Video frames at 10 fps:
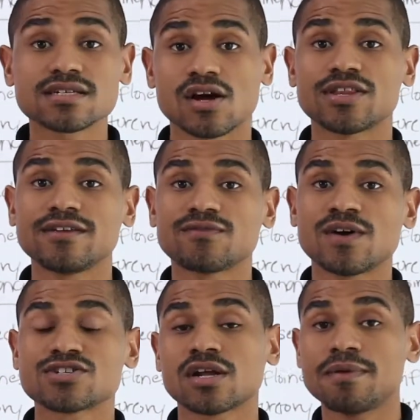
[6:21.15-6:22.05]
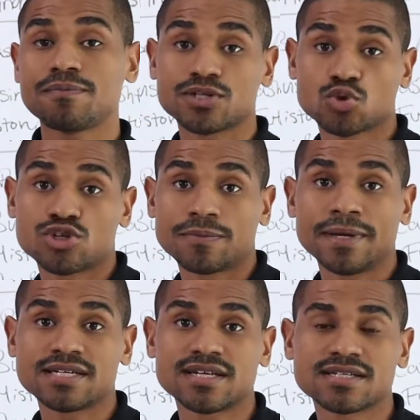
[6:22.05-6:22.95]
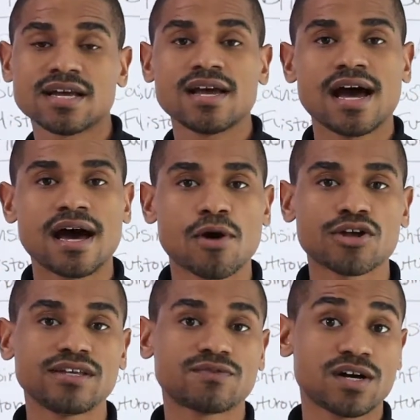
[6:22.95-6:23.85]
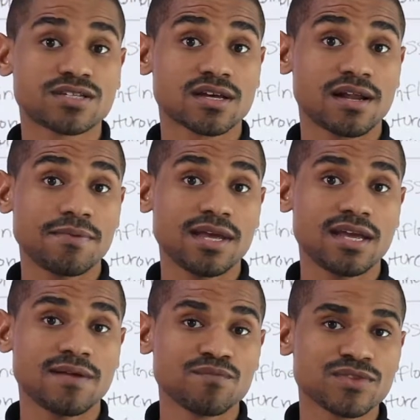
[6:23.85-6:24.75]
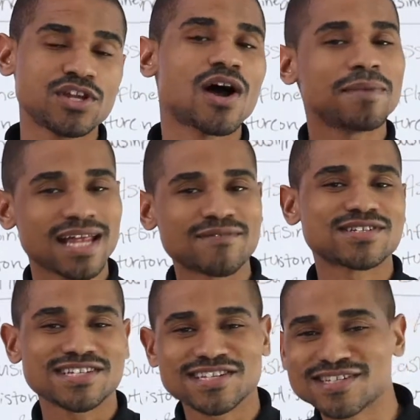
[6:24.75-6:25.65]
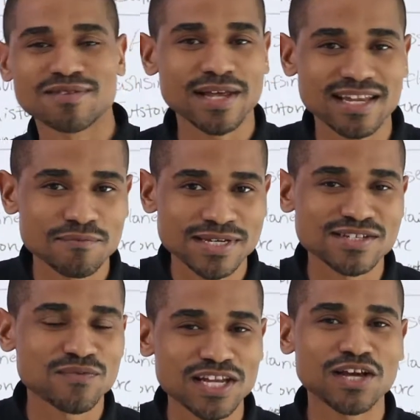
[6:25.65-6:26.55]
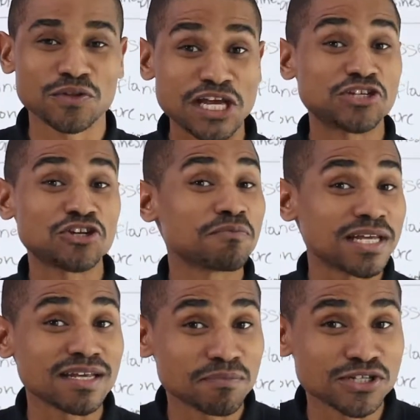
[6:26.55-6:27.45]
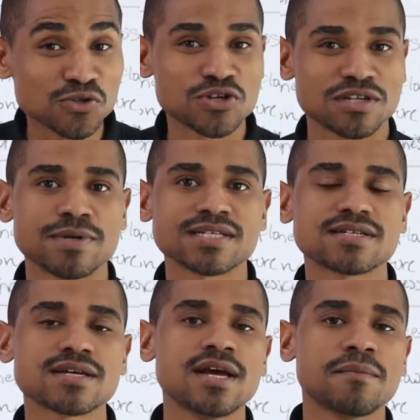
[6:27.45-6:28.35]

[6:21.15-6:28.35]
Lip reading: Are these funds going to be put towards a business? Are these funds going to be, obviously since it's a business video, they should be put towards a business.